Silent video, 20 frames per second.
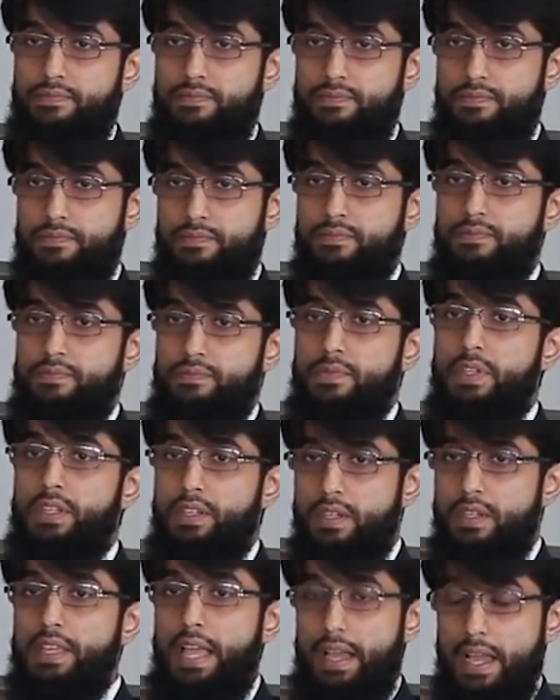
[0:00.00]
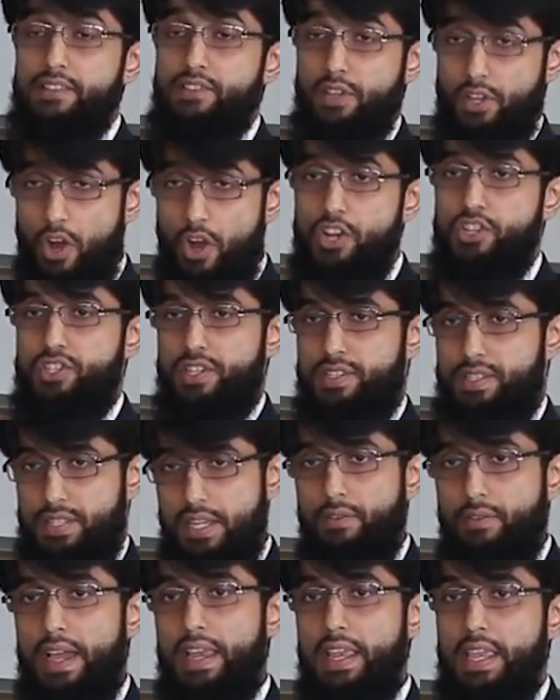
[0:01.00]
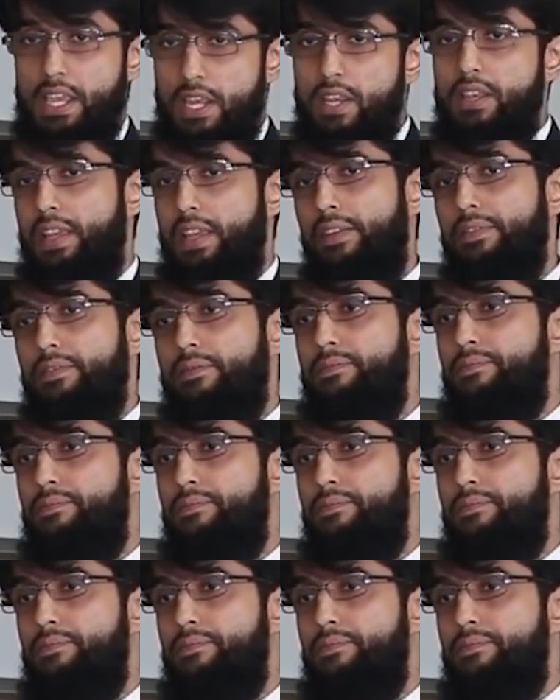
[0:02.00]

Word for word: Conscious sin. Yeah, it's a conscious sin, right? He, yeah.